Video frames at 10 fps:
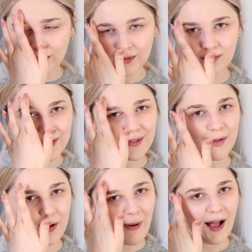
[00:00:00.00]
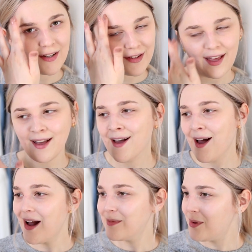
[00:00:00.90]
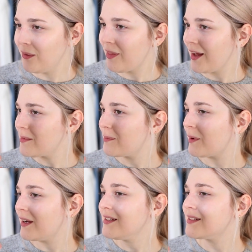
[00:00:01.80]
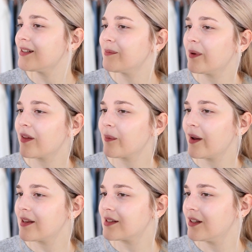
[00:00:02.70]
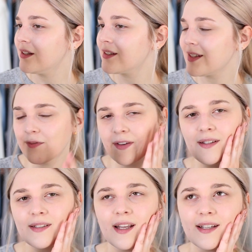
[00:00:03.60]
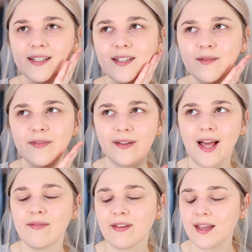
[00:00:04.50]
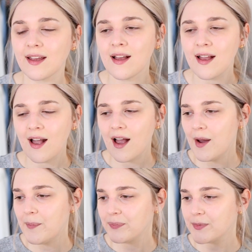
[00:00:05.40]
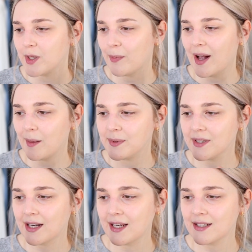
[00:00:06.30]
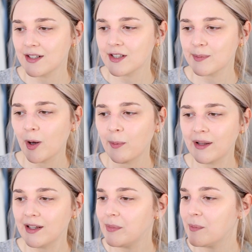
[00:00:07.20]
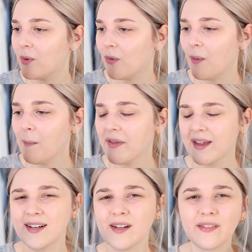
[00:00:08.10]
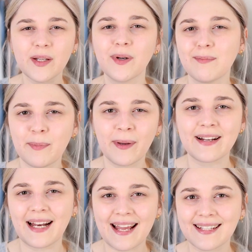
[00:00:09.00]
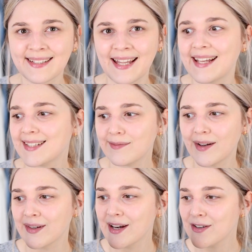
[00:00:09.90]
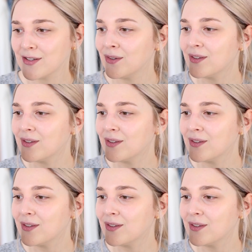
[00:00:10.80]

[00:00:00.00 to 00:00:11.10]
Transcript: oh, still got a patch there. I'm not that impressed by the way this looks. It feels nice, it doesn't feel heavy. So perhaps I need to just pop a little bit more on, but then I don't really want to be putting layers and layers of foundation